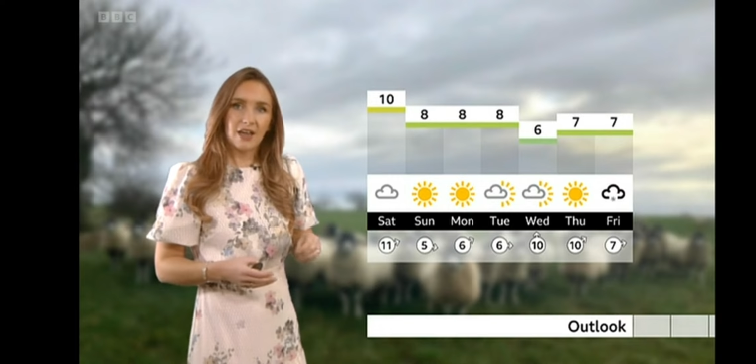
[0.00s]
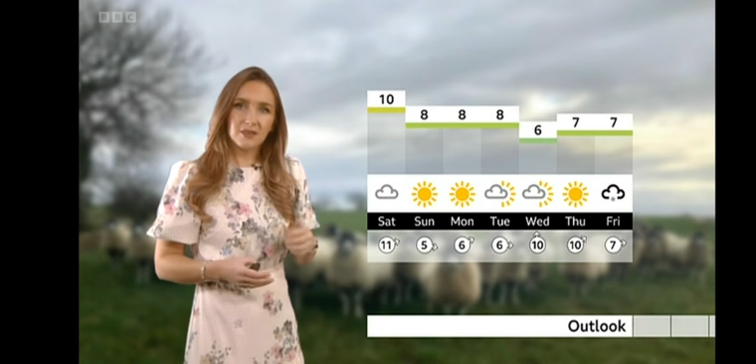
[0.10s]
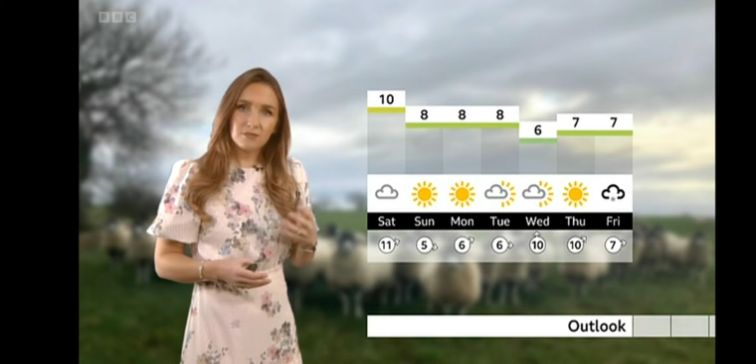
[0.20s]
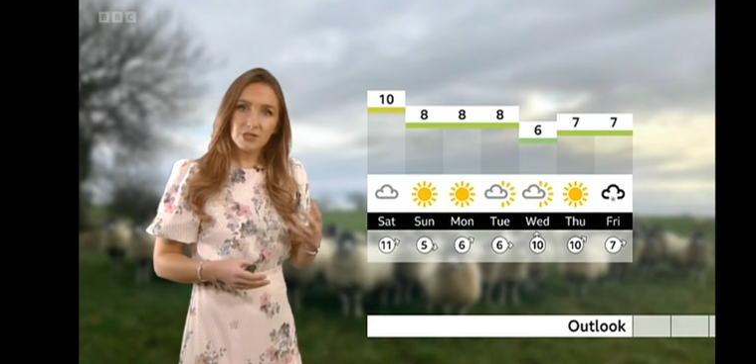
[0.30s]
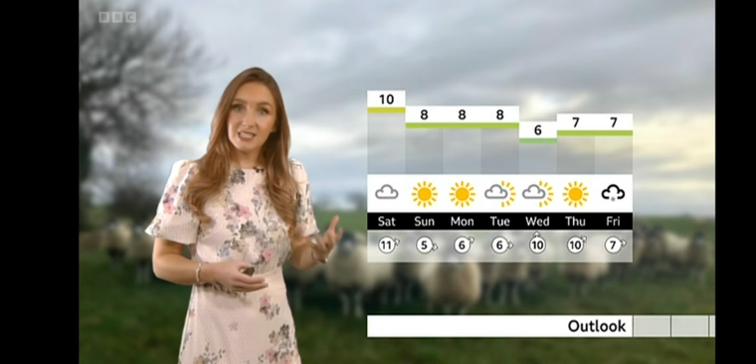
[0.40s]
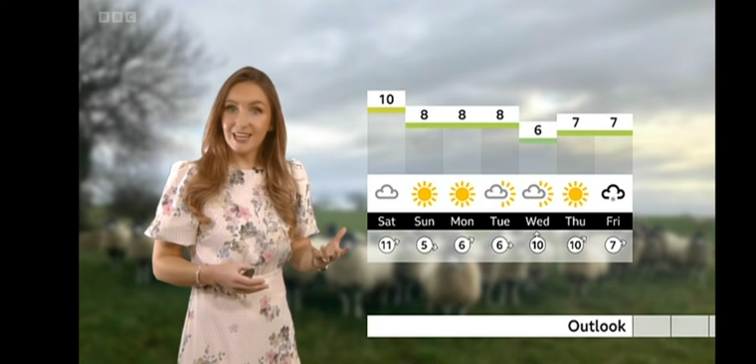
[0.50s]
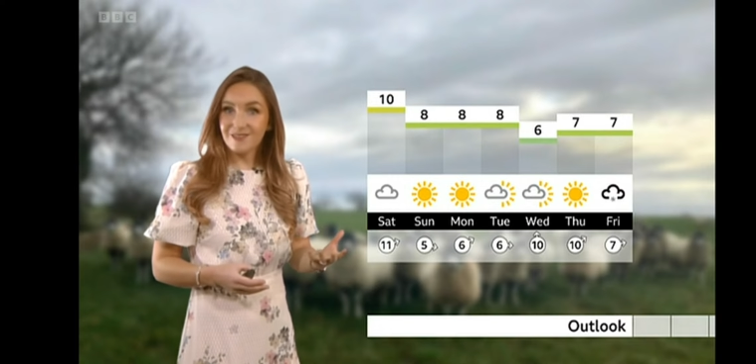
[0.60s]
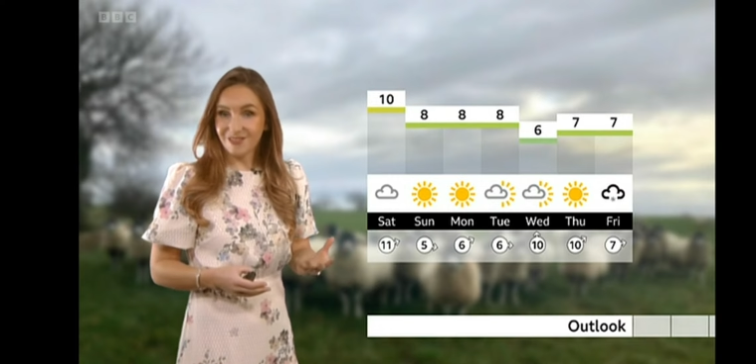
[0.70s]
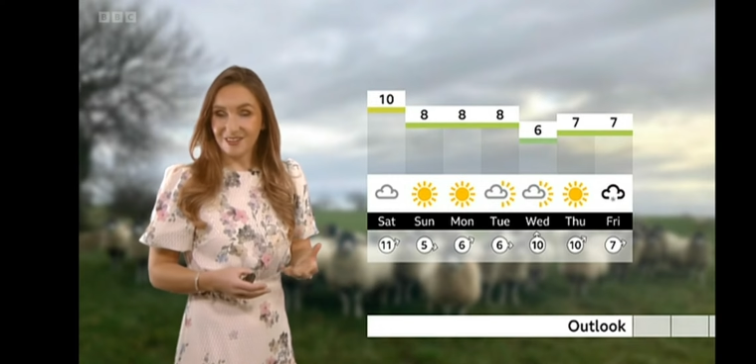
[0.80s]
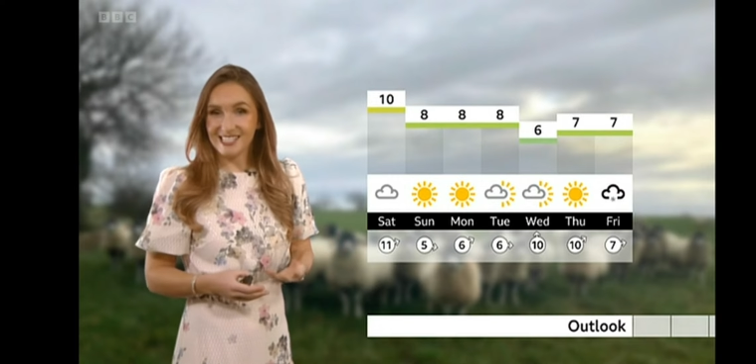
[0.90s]
I think
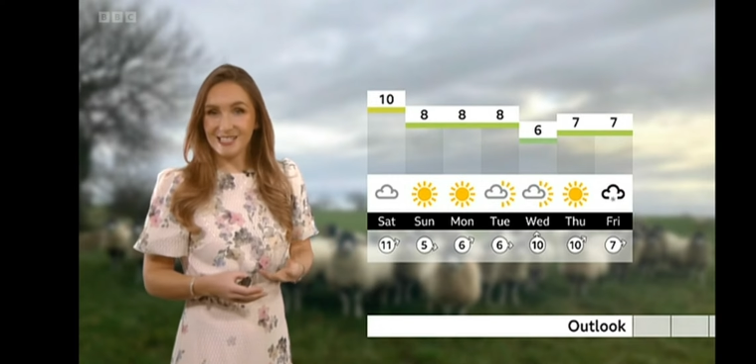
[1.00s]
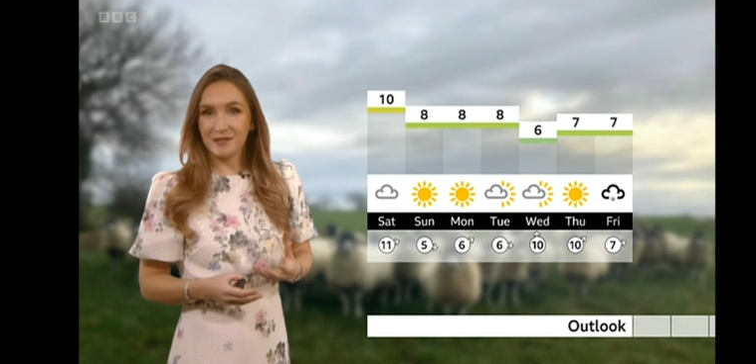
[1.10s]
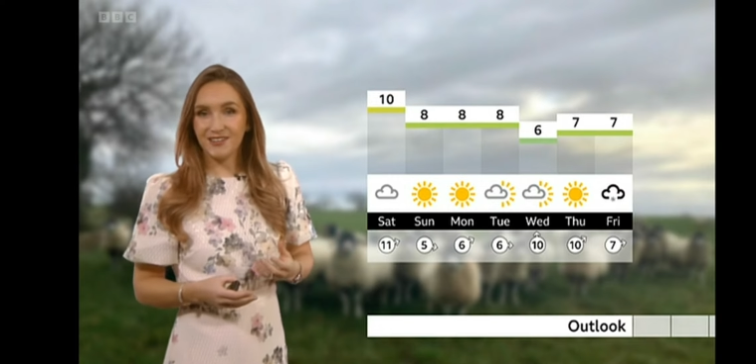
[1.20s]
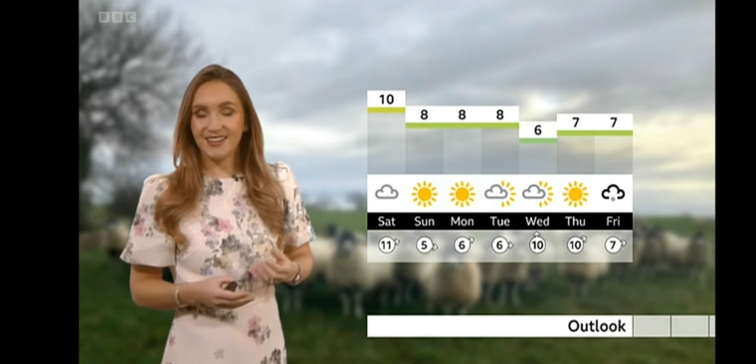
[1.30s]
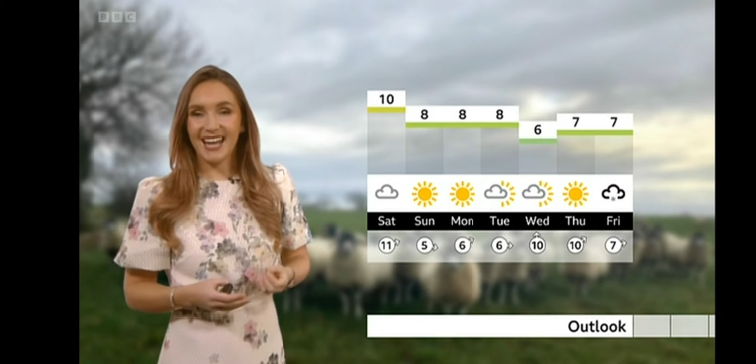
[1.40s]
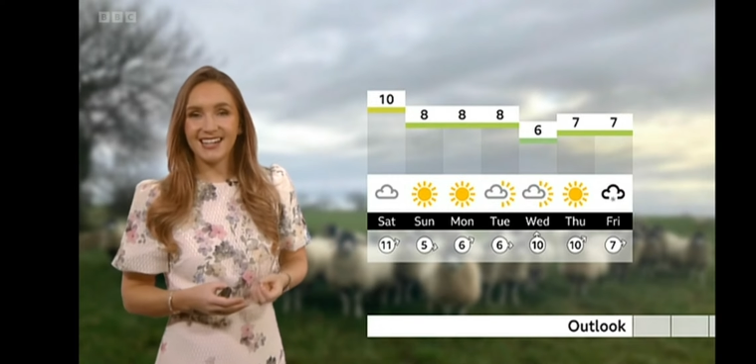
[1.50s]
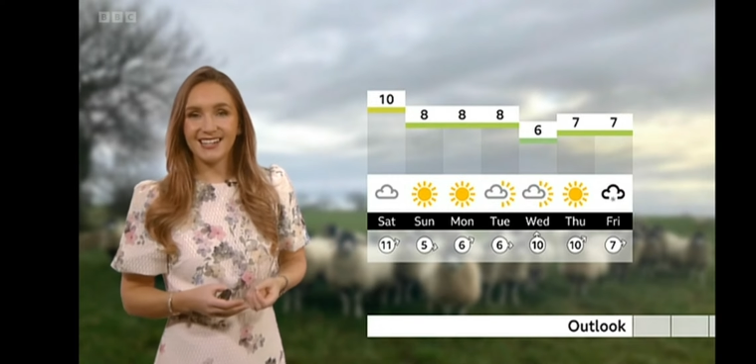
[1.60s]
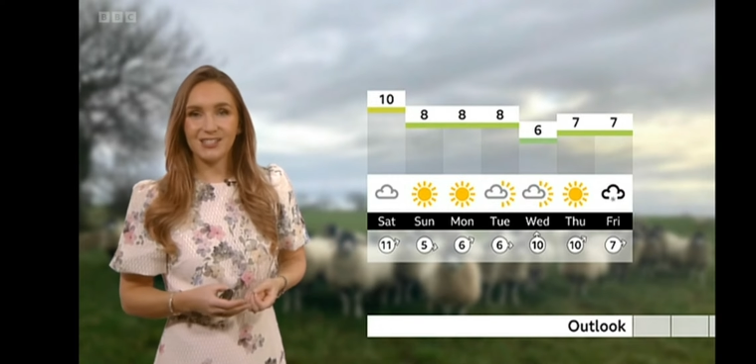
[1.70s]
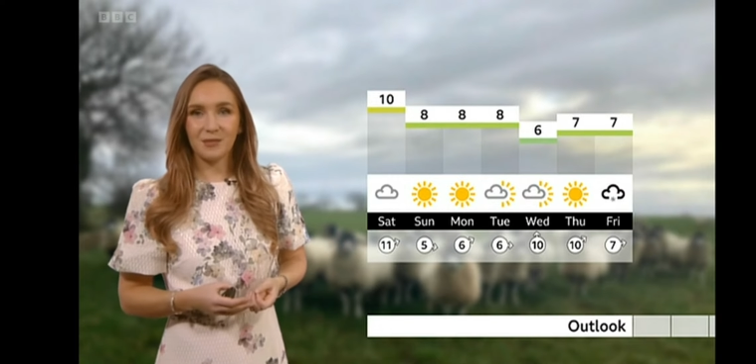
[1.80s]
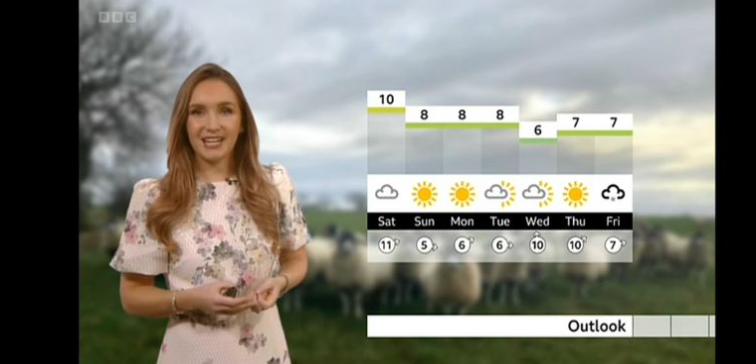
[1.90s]
Monday, very similar
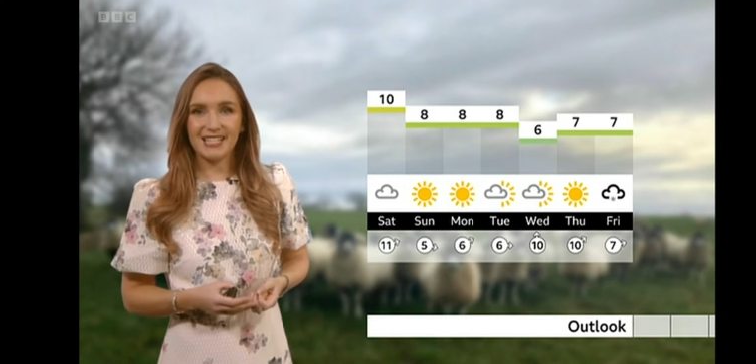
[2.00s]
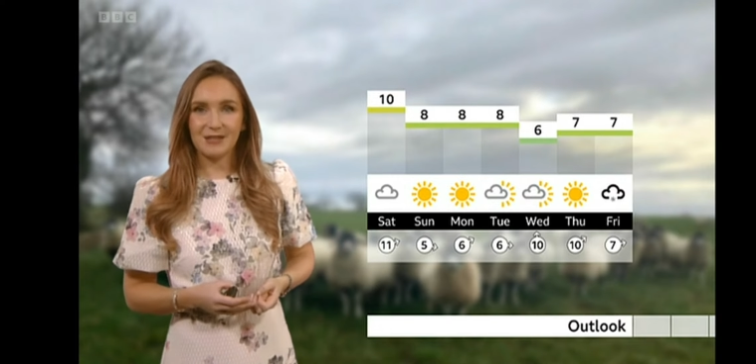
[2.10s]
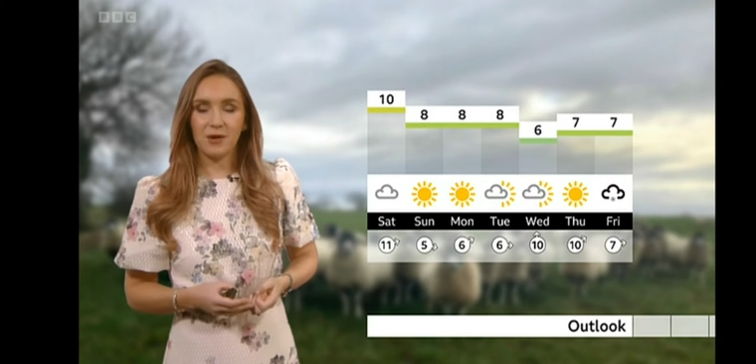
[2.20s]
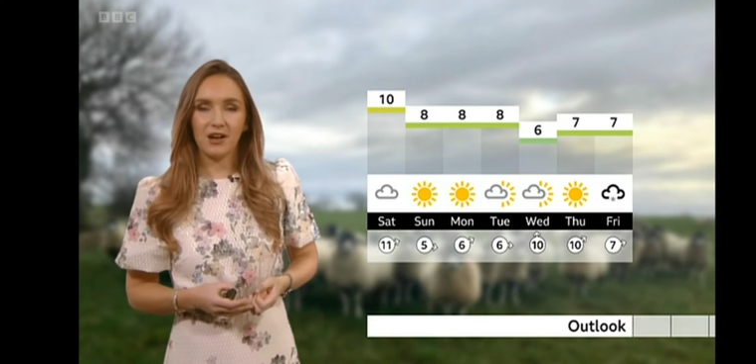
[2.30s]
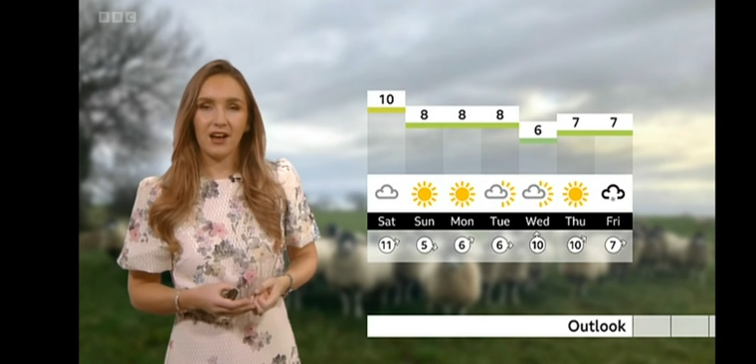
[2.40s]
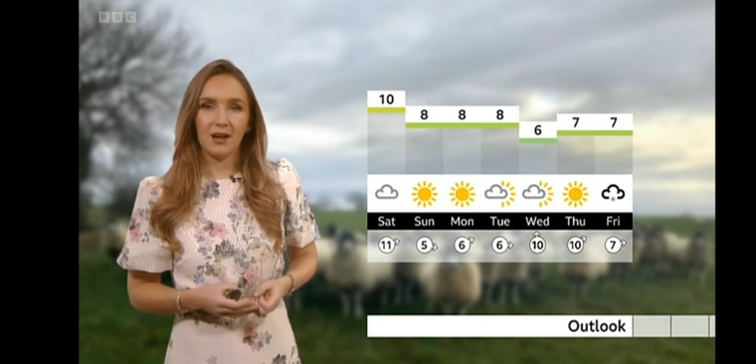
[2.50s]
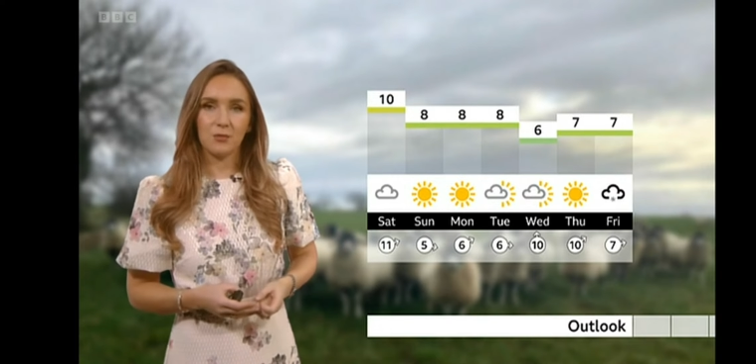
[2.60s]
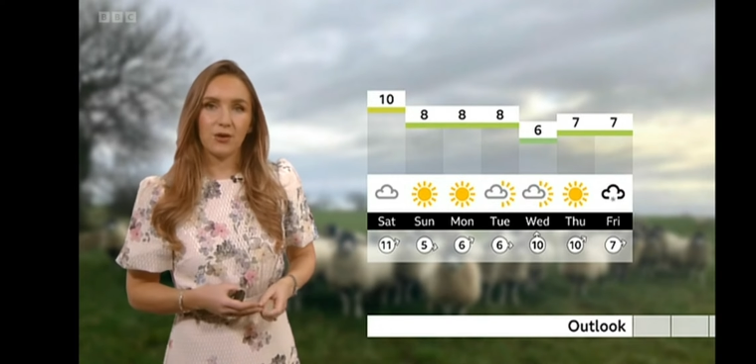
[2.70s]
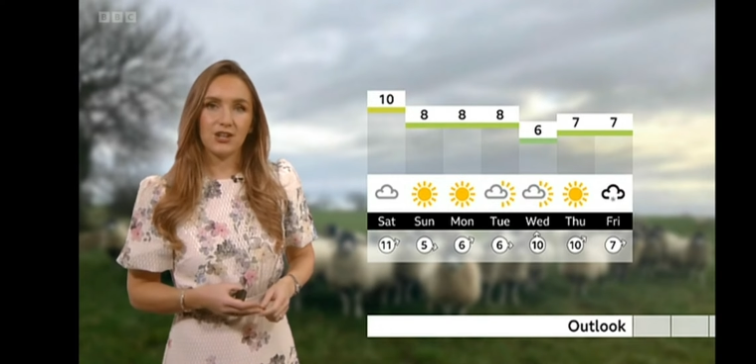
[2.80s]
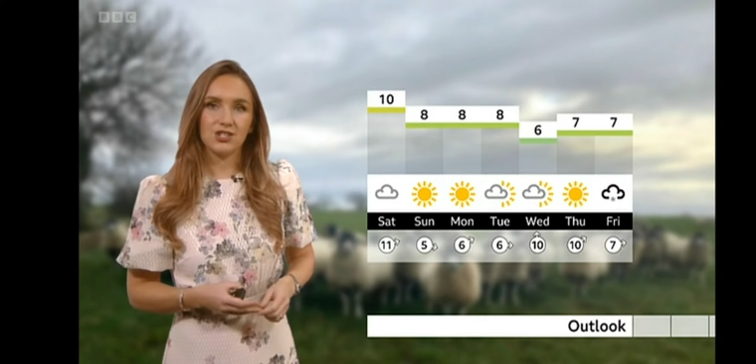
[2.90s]
again, dominated by high
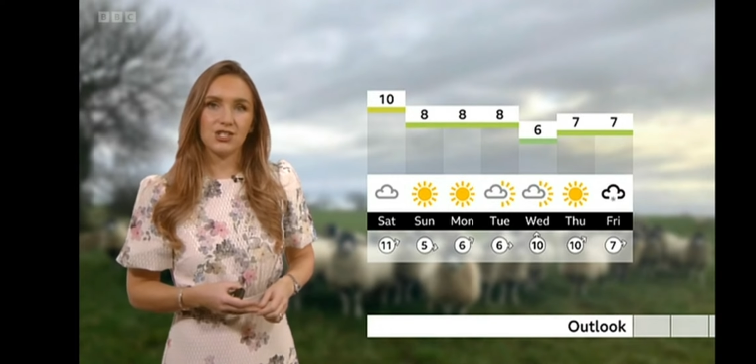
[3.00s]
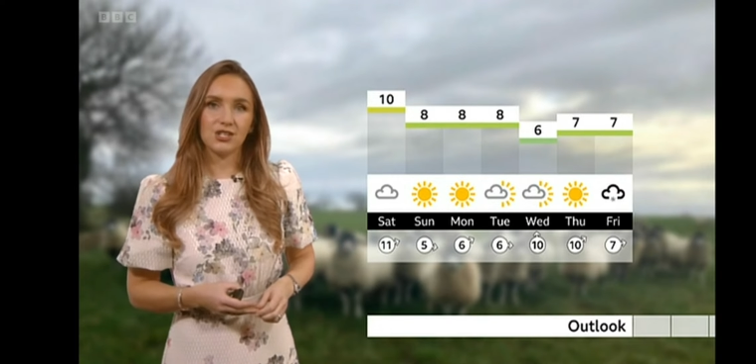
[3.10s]
pressure,